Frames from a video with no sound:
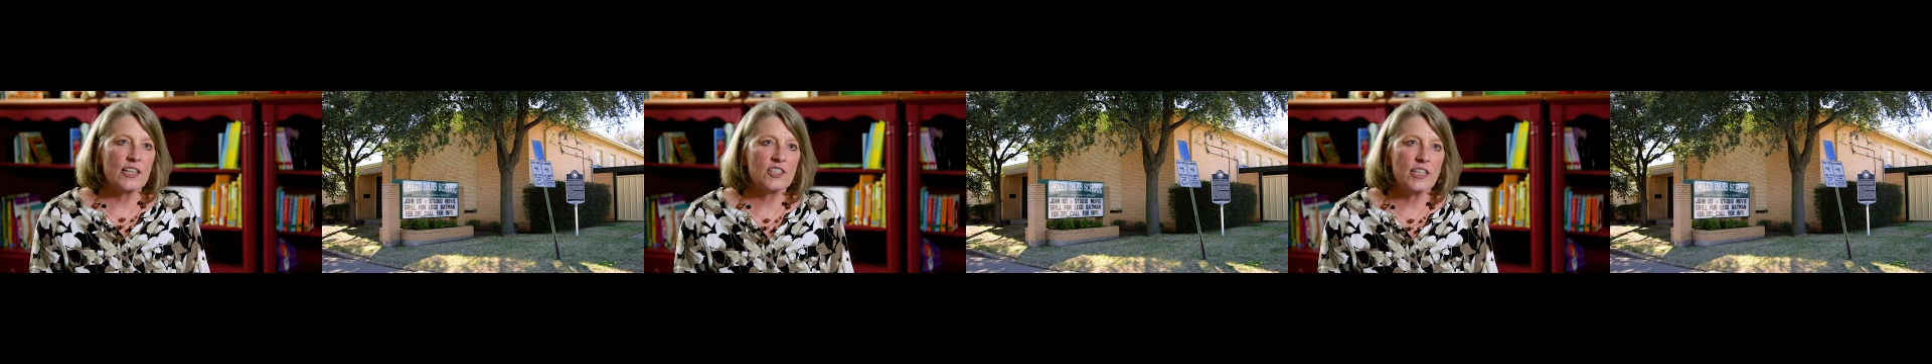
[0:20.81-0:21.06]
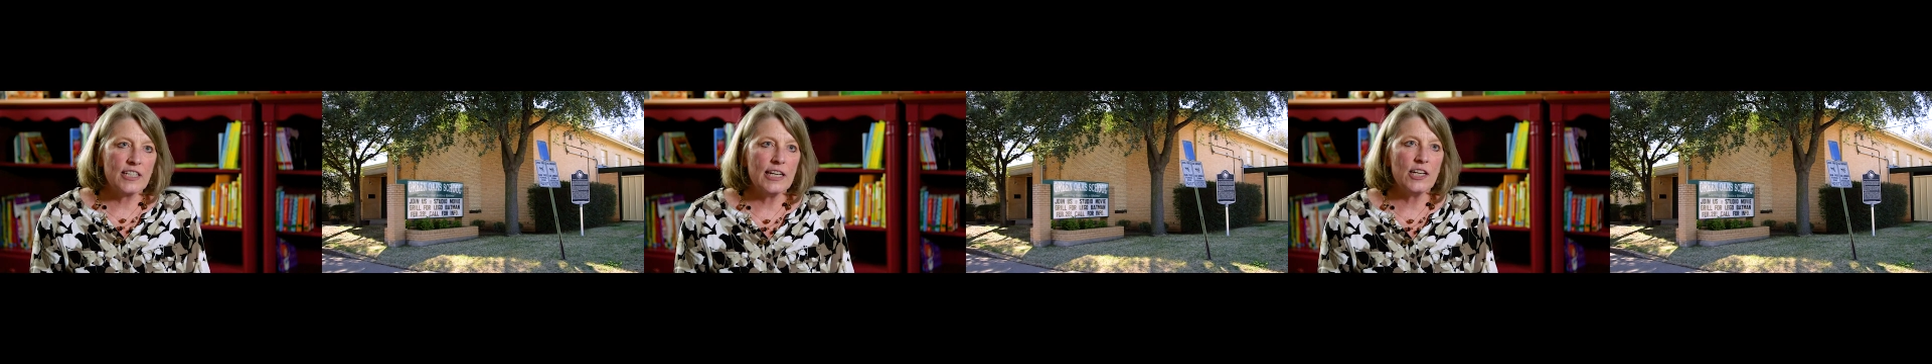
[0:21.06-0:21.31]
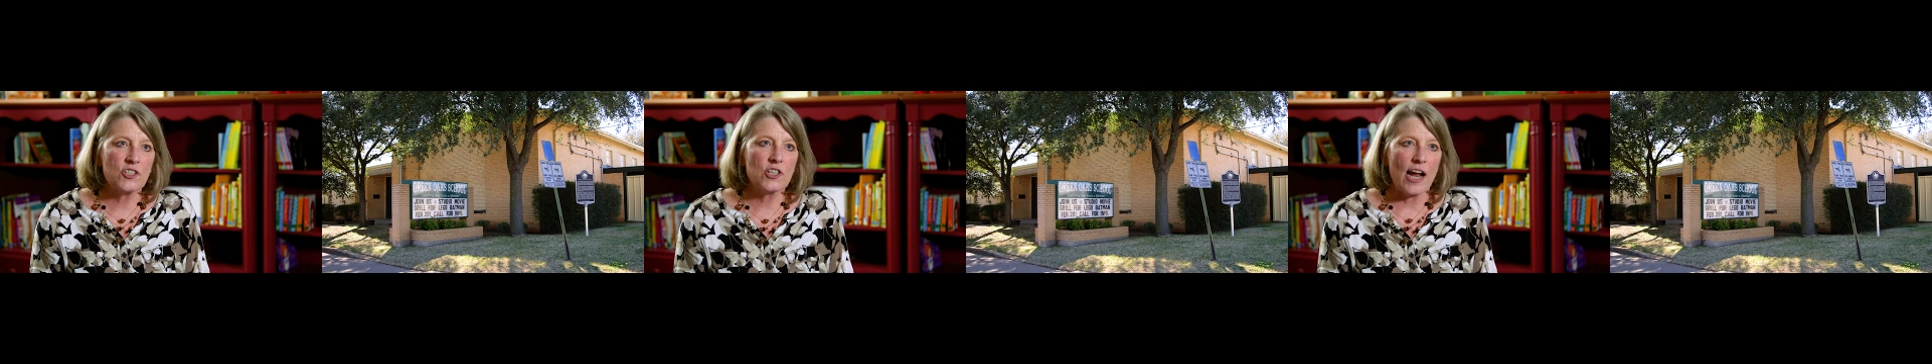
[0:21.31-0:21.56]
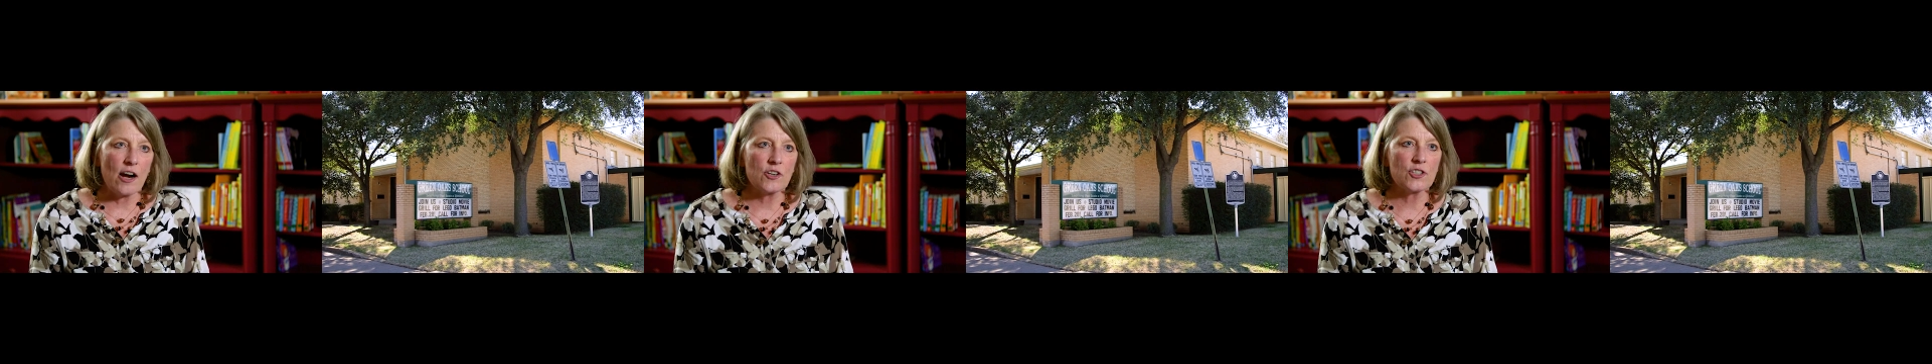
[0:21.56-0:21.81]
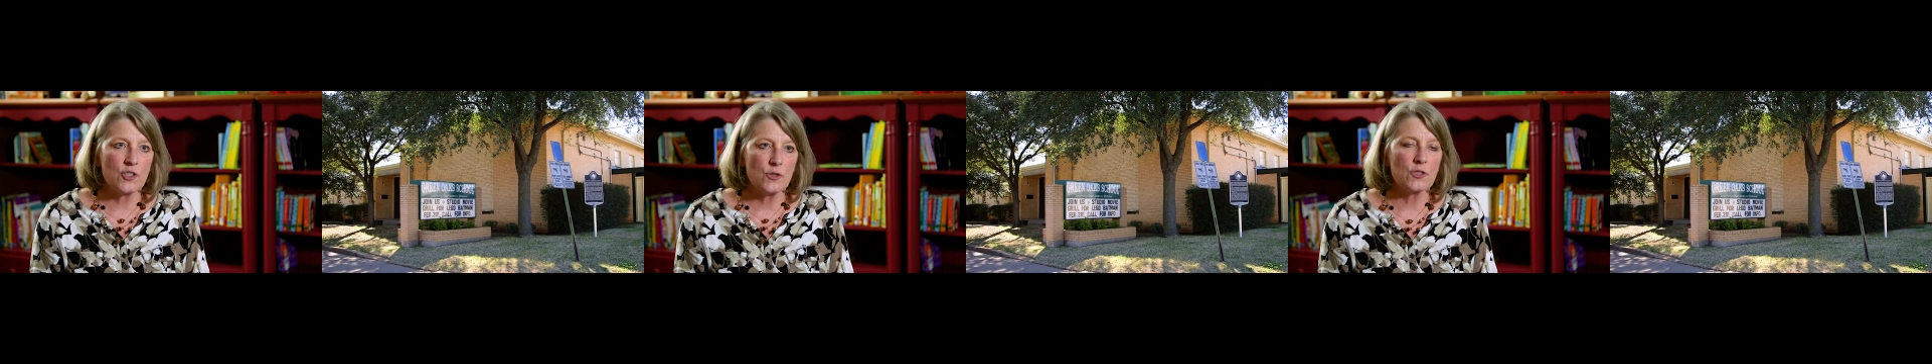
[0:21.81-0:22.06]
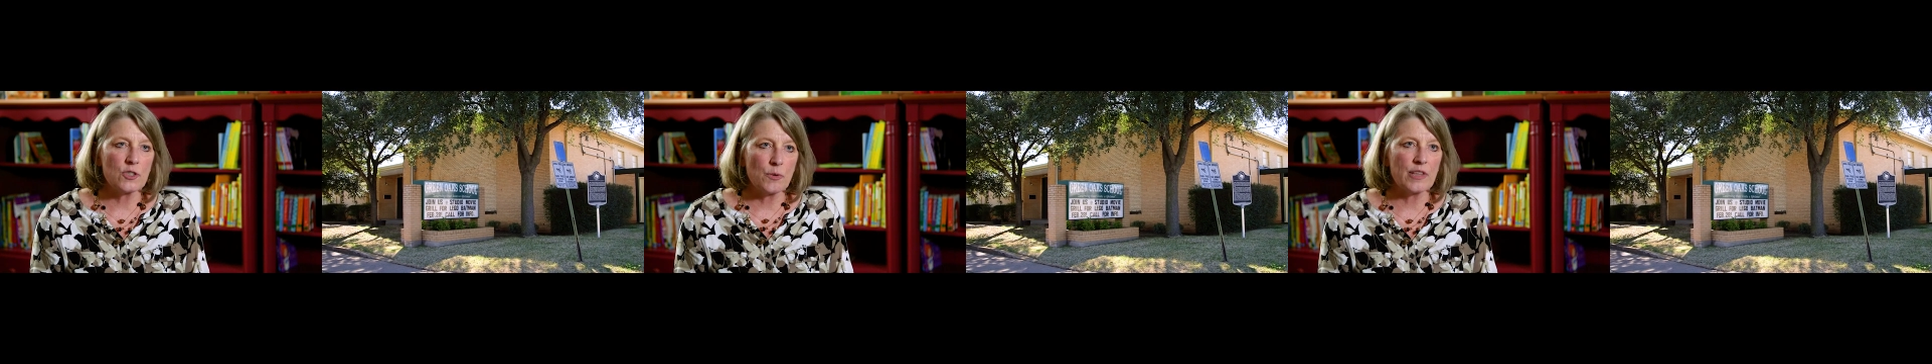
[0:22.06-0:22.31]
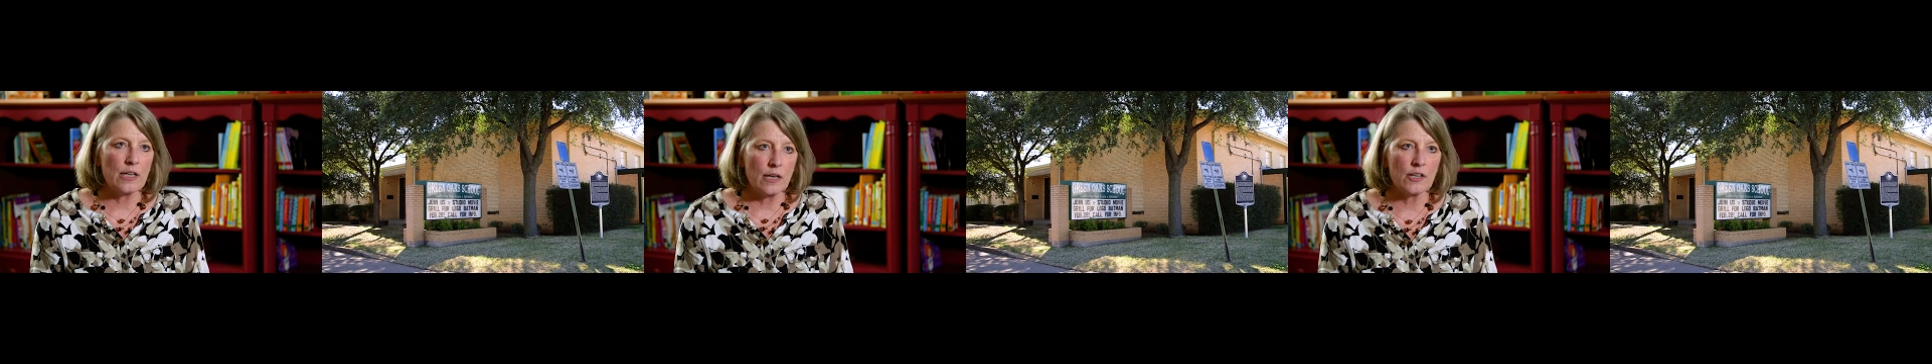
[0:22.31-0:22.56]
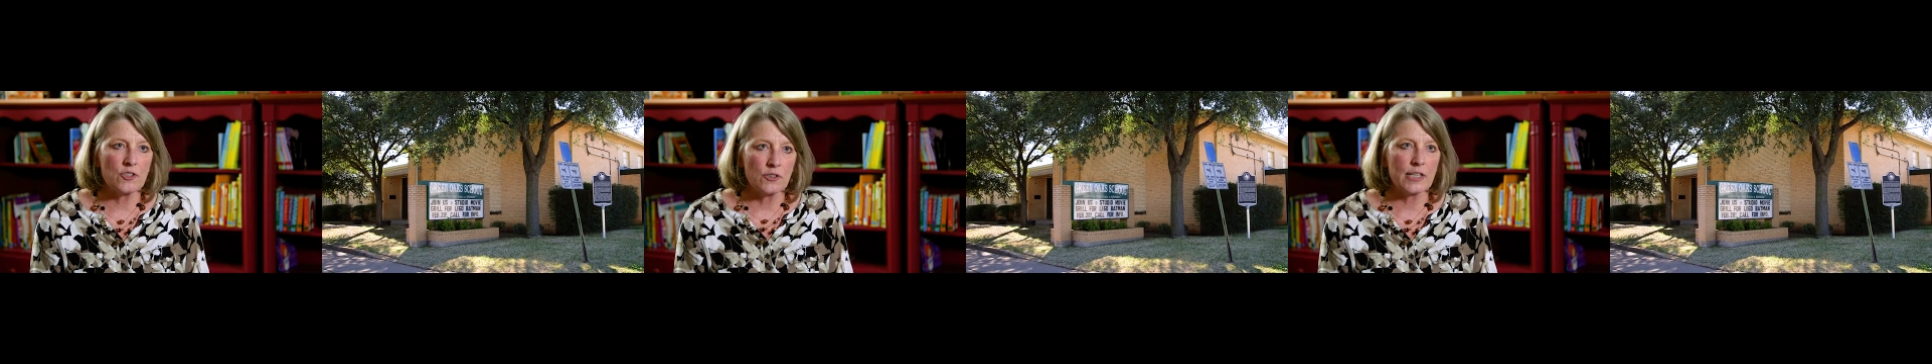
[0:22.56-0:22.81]
is to teach our students with
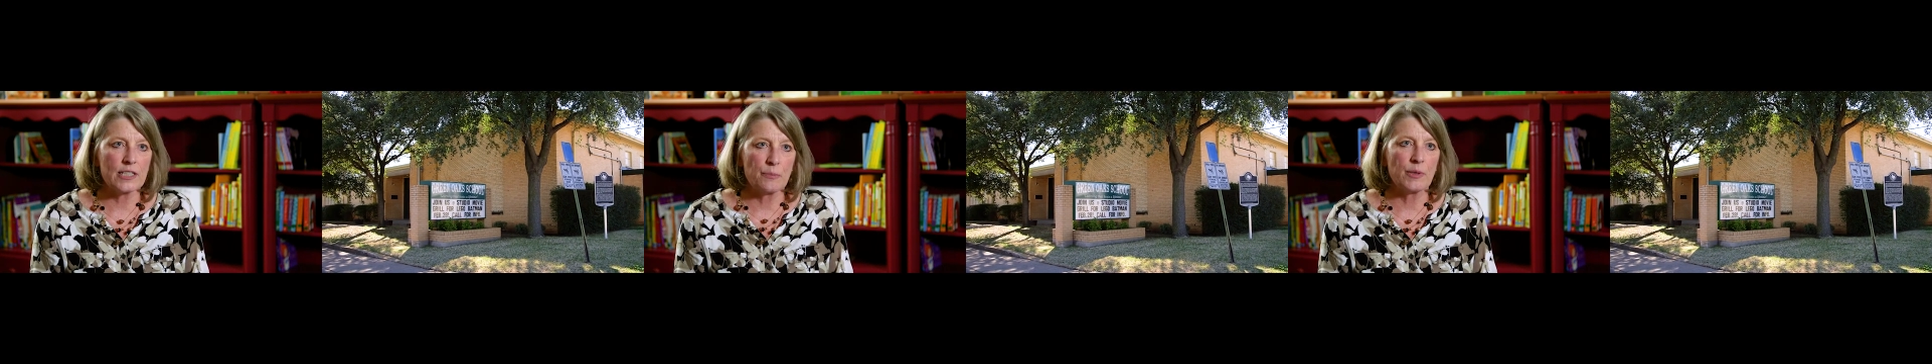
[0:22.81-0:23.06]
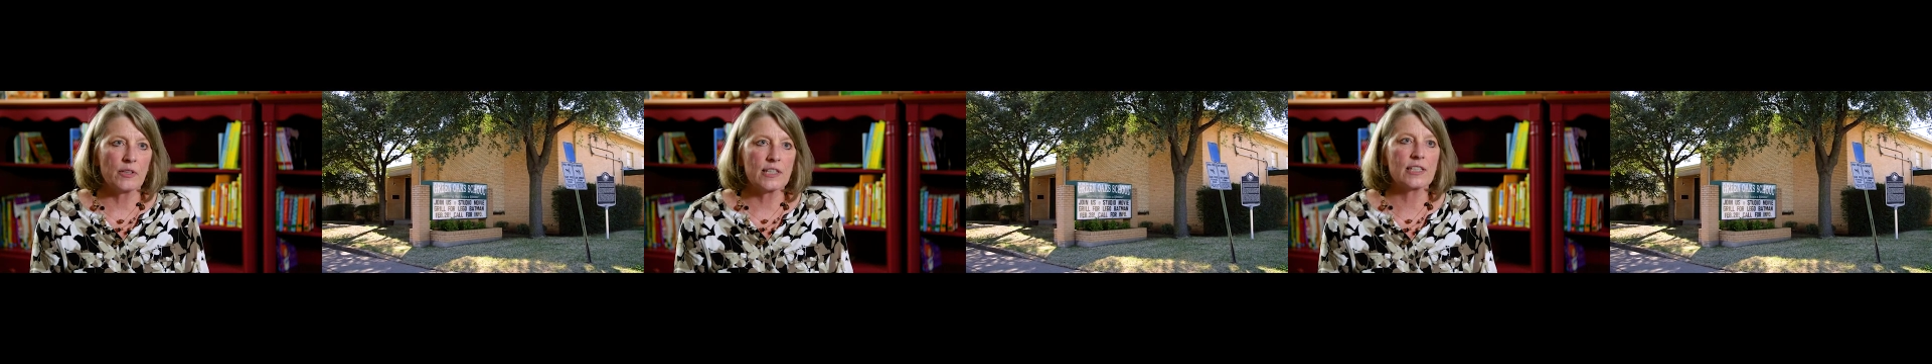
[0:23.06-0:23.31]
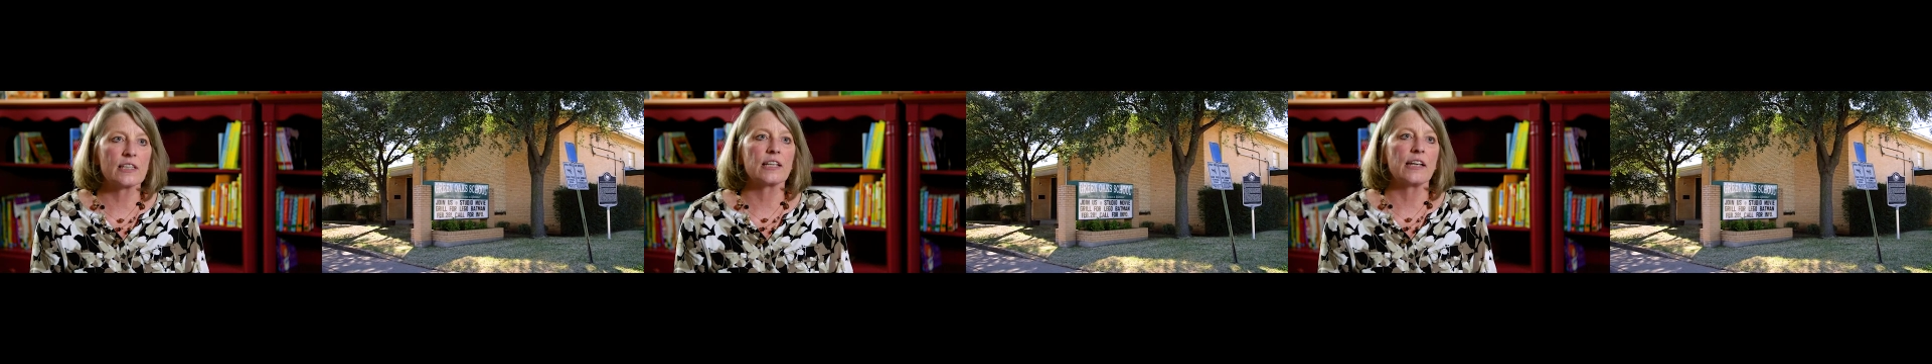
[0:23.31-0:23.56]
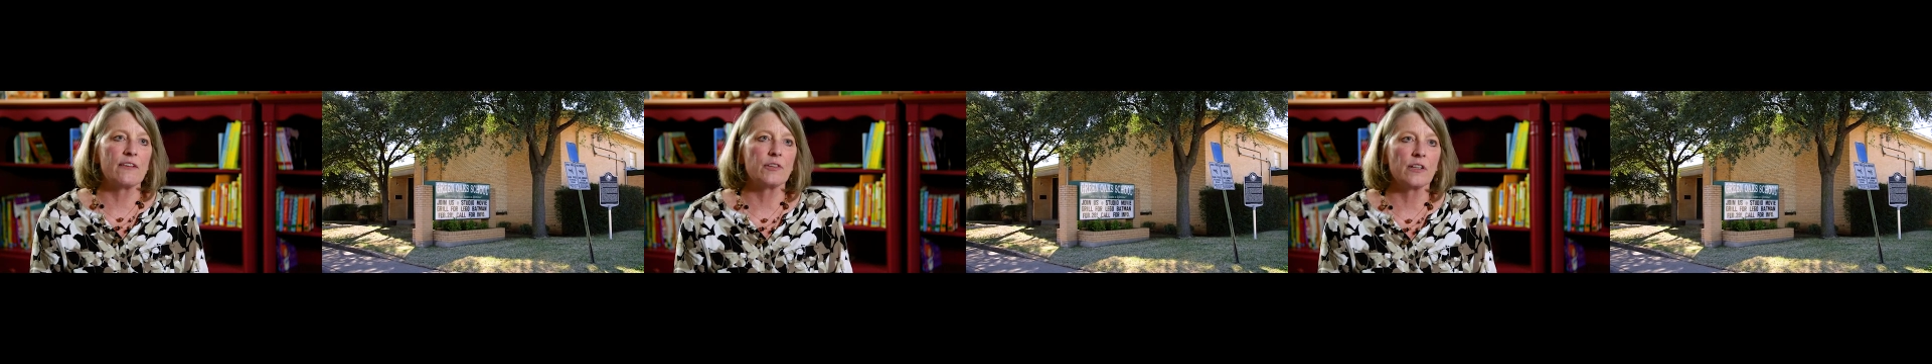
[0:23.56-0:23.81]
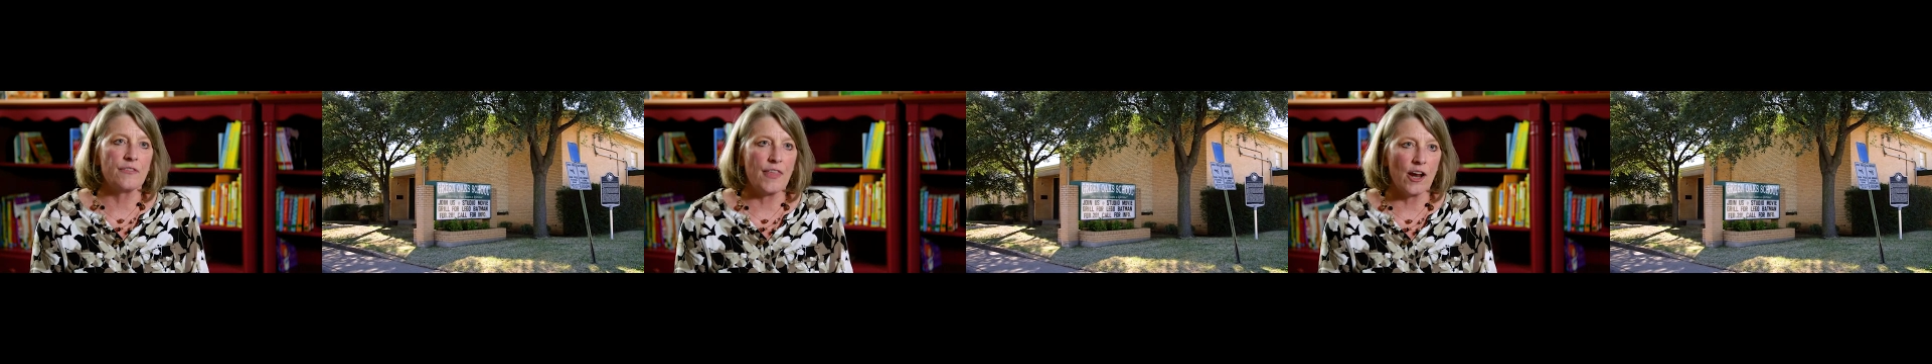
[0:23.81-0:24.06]
intellectual disabilities at the level of